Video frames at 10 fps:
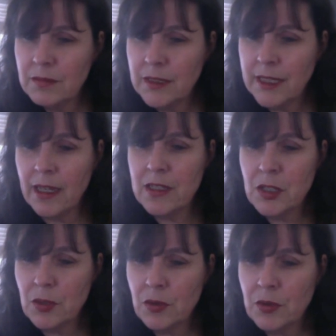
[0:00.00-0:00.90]
Yeah,
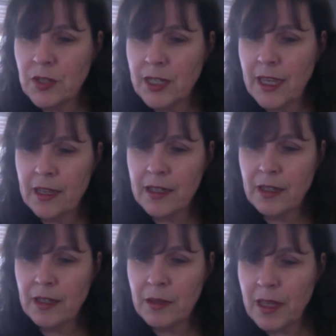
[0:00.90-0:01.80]
so
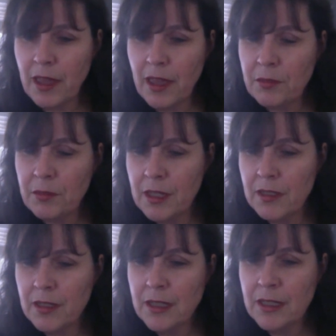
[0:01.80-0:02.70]

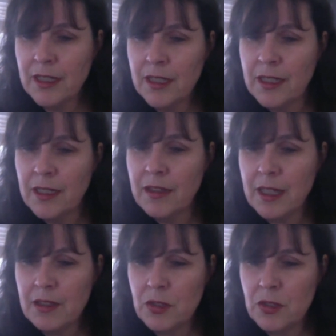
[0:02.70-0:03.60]
Katrin,
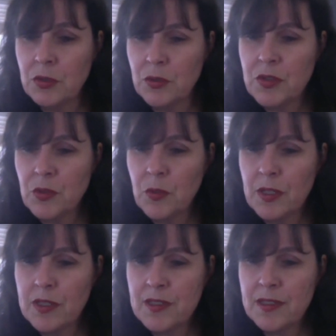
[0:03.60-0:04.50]
that's true. So
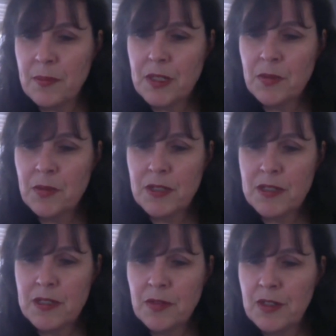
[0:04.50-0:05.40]
we stepped into
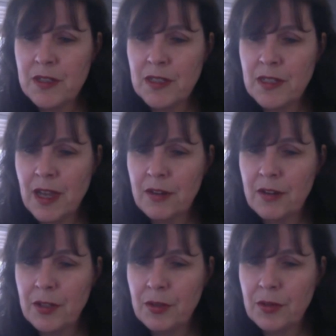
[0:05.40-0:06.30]
these different
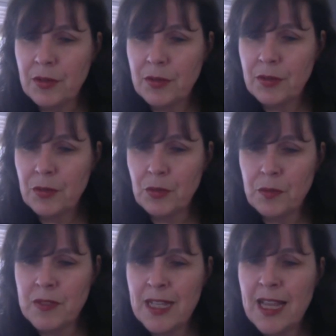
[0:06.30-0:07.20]
scenario
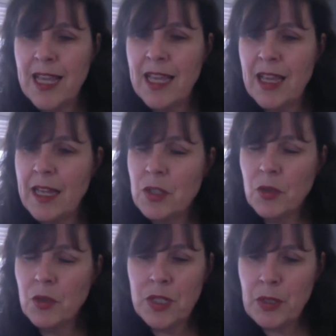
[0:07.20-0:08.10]
rooms. We
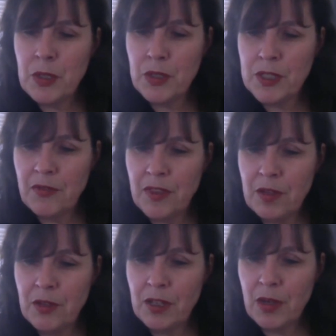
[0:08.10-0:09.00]
don't have
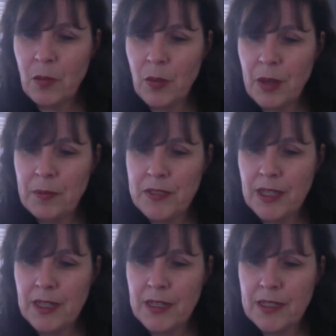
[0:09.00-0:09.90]
that on our
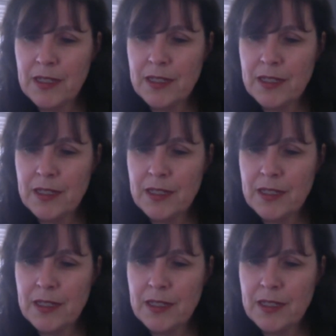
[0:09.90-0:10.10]
website.